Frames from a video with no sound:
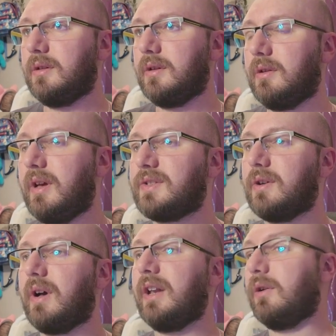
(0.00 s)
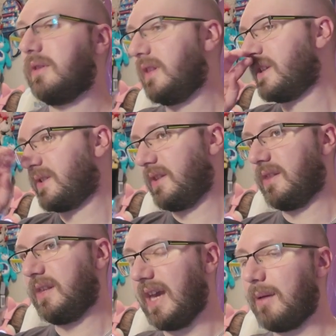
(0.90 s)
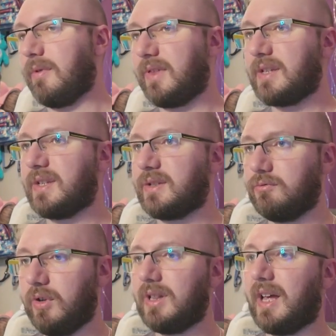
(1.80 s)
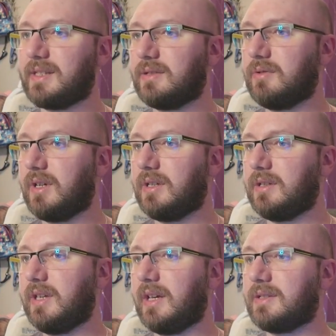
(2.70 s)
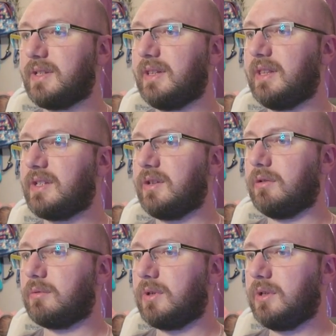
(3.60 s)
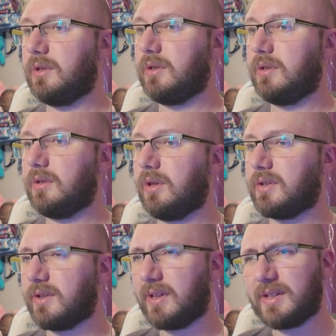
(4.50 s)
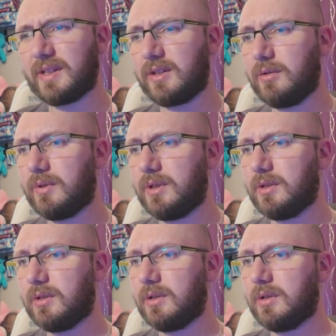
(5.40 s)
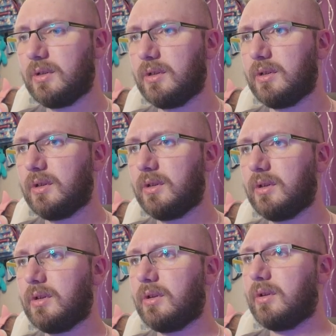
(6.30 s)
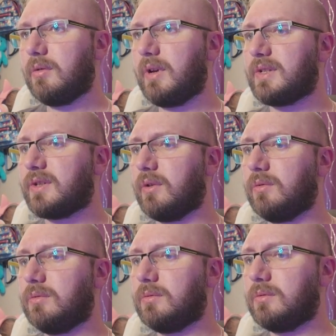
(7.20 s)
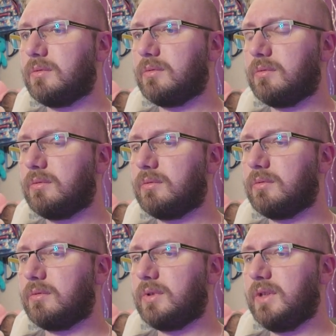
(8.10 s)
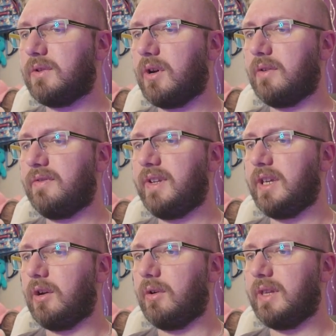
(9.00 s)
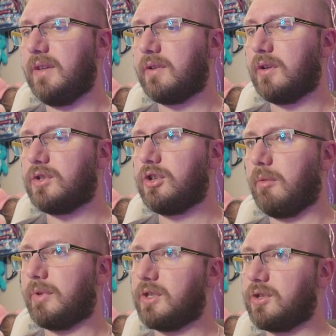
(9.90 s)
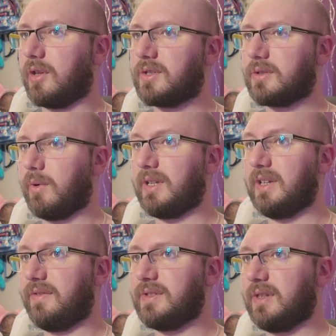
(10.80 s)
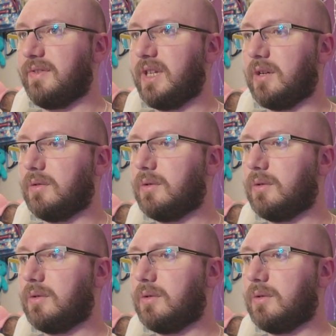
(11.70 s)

Right, so I know this. The aim of this is a relight, right? Yeah, see that there's the old one. Oh, no, so is that the new one? Right, so you've got a video and then you've got a shot, but the shot's quite different to the video.